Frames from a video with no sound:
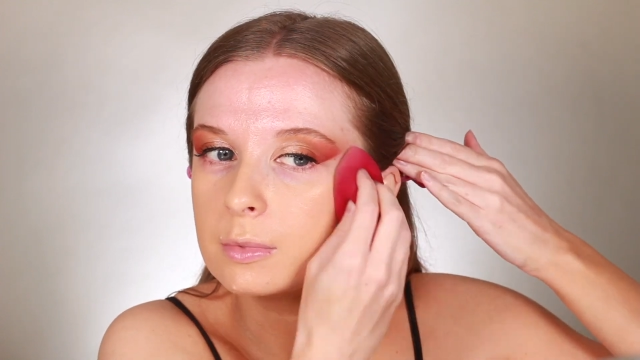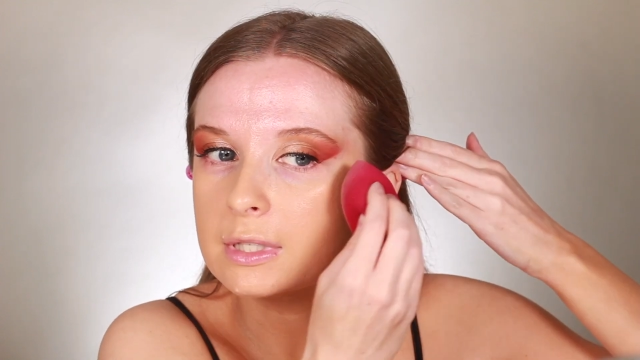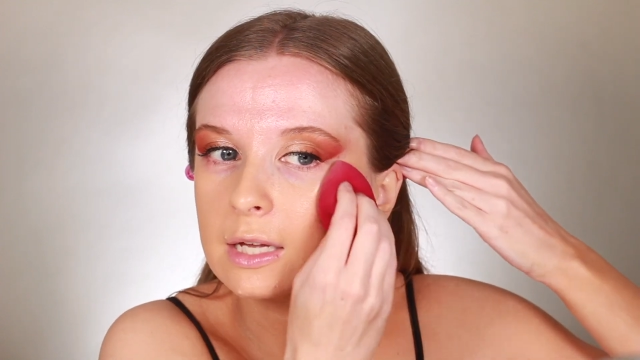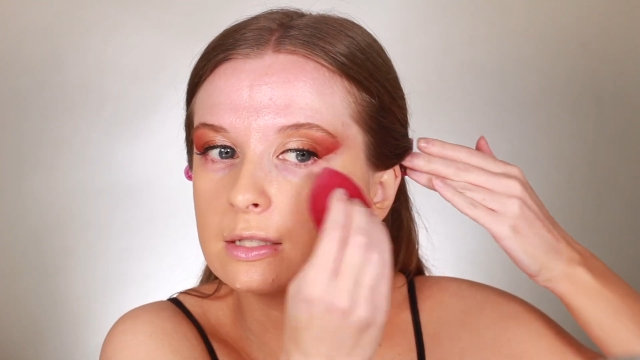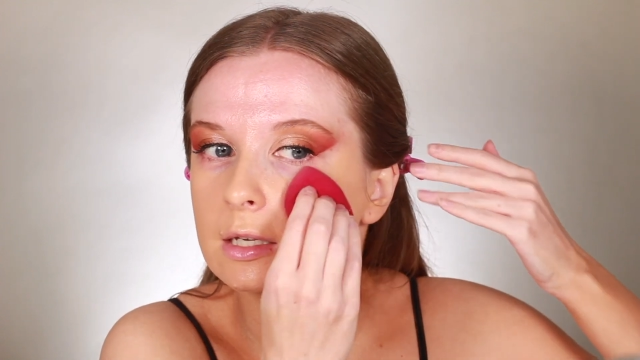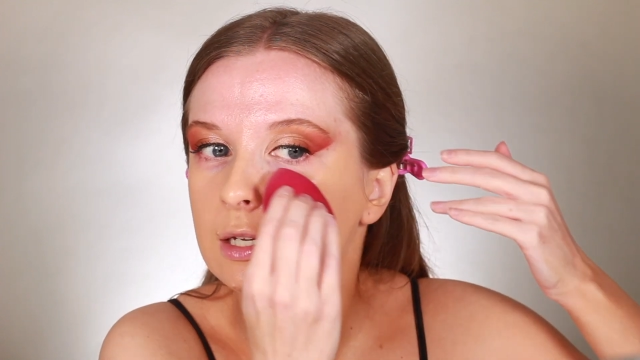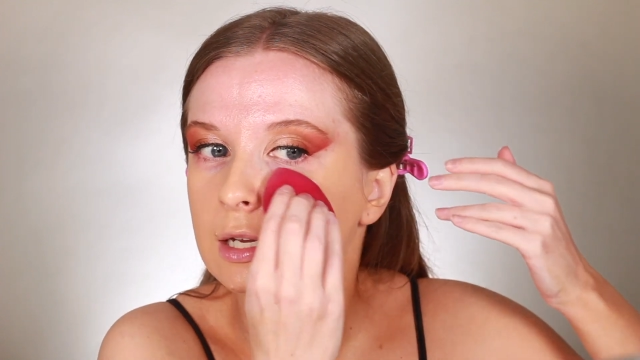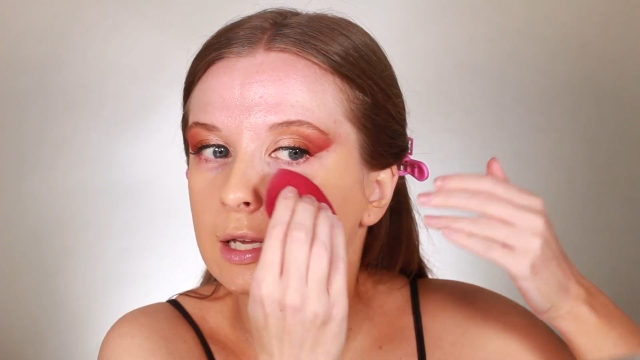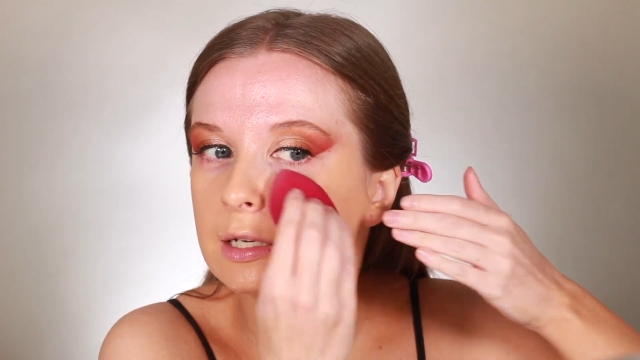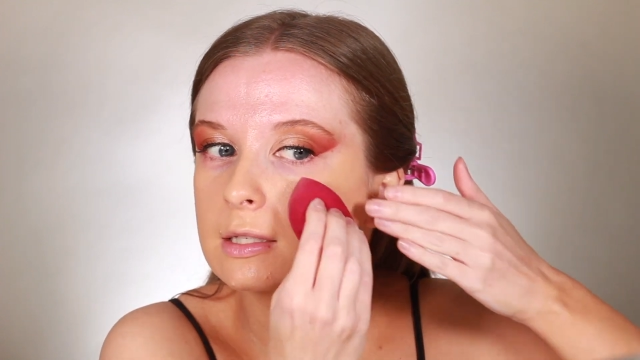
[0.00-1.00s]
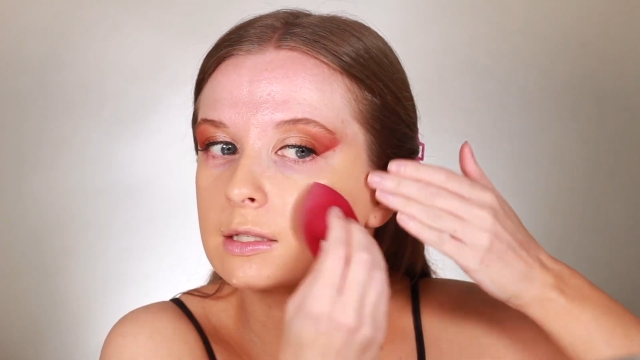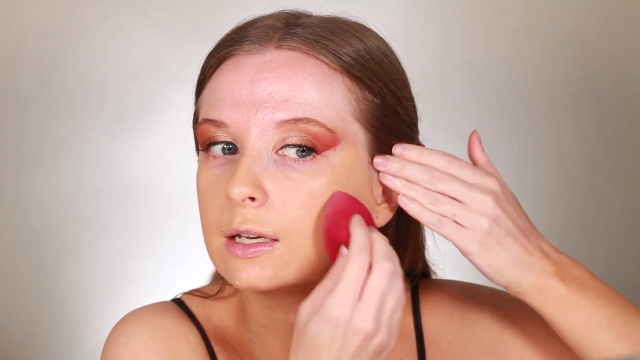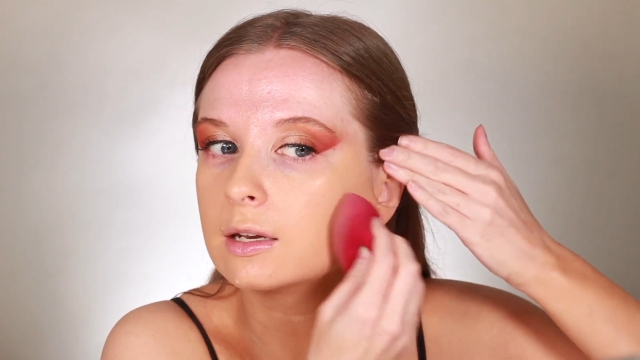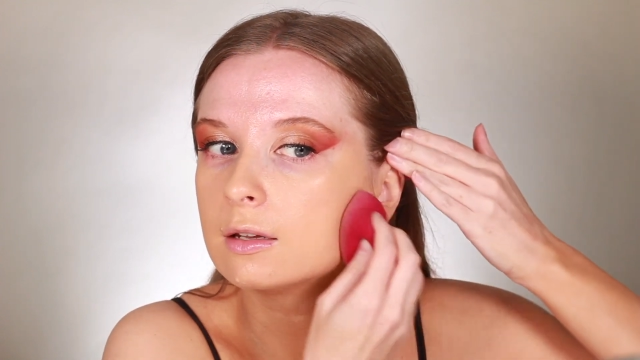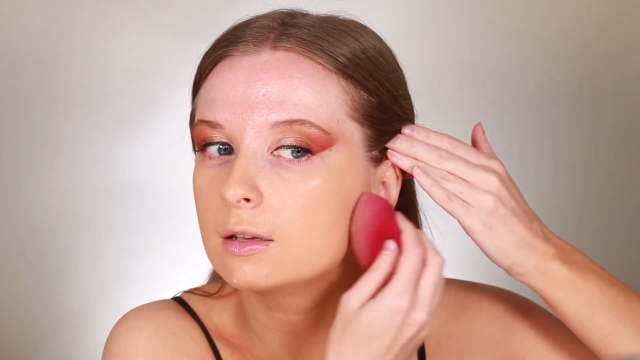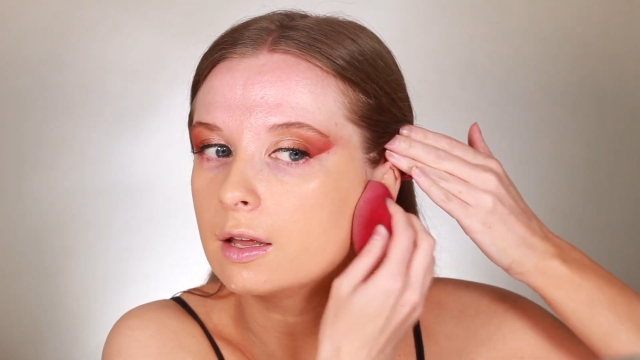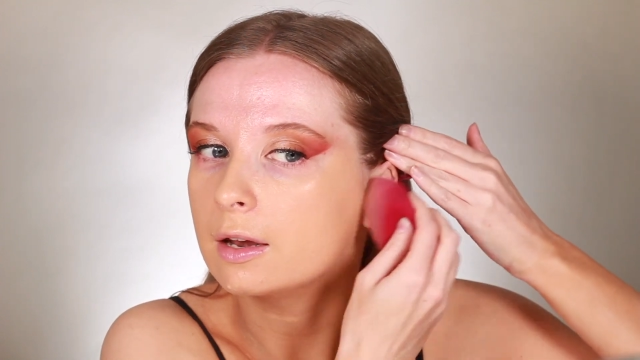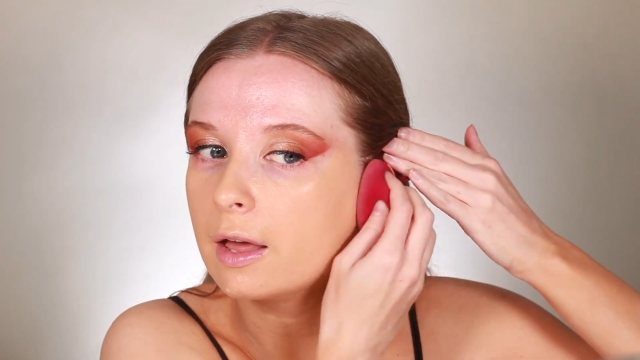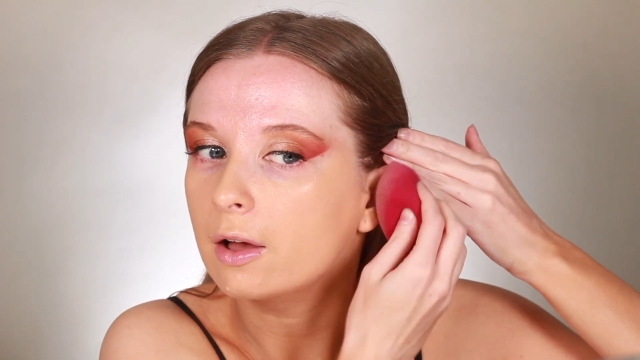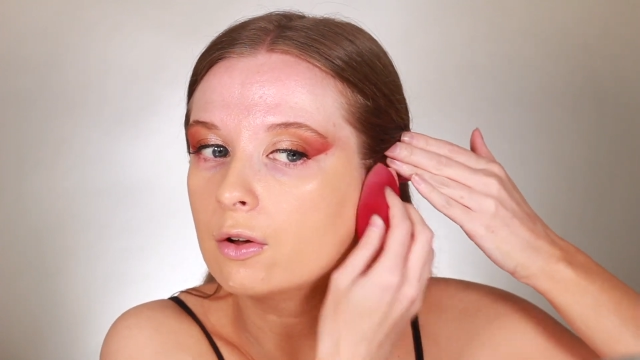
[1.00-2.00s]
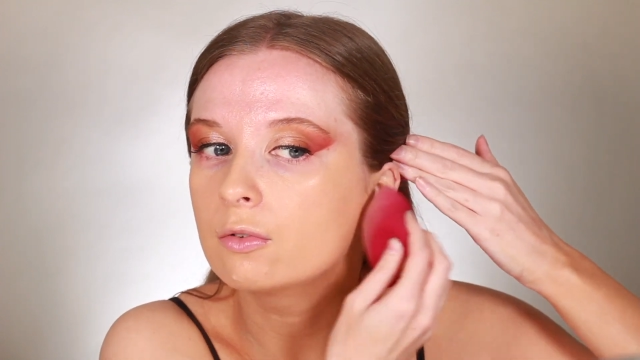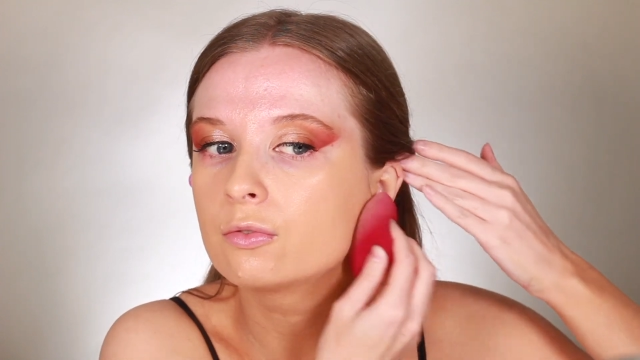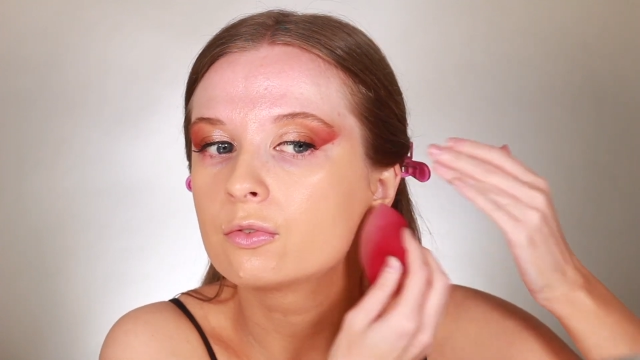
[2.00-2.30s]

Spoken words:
besides like NYX and e.l.f.